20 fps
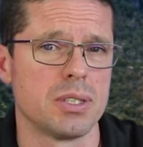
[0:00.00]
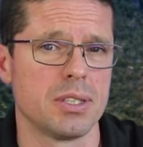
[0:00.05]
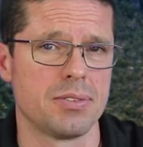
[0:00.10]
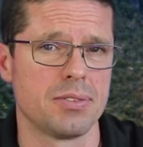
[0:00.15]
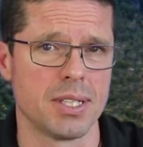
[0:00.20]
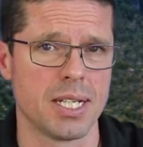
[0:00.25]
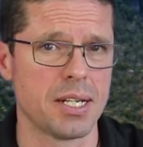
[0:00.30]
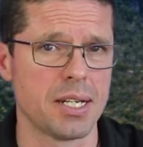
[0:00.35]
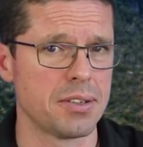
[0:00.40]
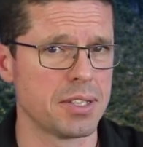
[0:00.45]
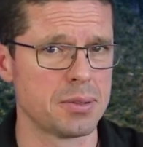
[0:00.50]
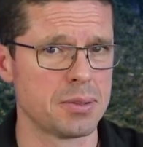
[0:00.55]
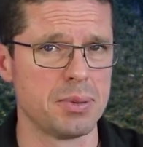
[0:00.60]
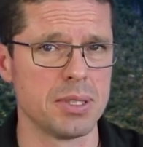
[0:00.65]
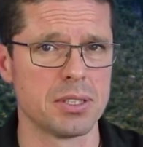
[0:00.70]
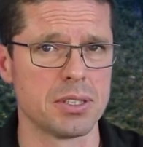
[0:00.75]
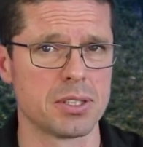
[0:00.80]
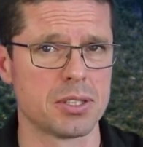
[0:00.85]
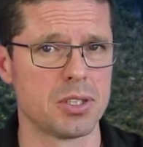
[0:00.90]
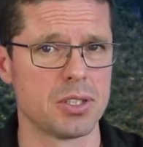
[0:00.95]
if an area has
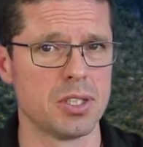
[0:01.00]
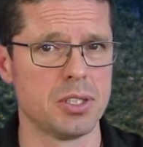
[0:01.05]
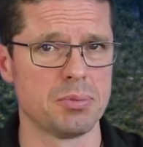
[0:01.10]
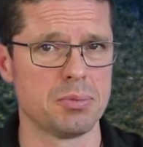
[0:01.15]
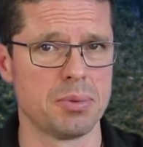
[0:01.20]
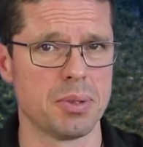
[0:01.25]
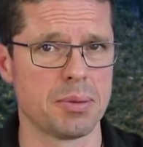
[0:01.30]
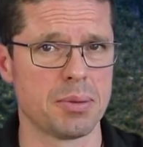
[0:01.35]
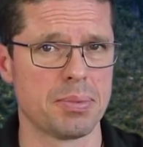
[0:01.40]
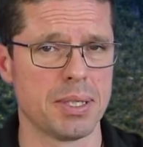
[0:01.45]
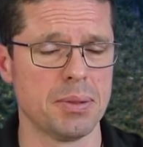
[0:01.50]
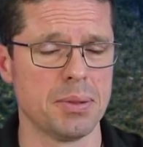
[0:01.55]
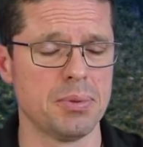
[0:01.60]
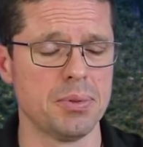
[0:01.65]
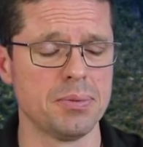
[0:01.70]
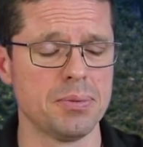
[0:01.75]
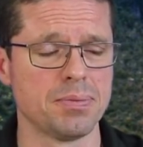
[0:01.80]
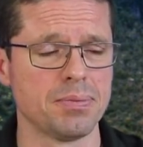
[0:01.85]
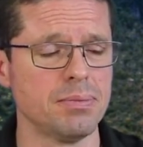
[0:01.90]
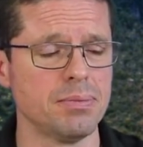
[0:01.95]
been disturbed by
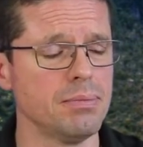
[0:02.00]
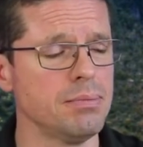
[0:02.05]
people.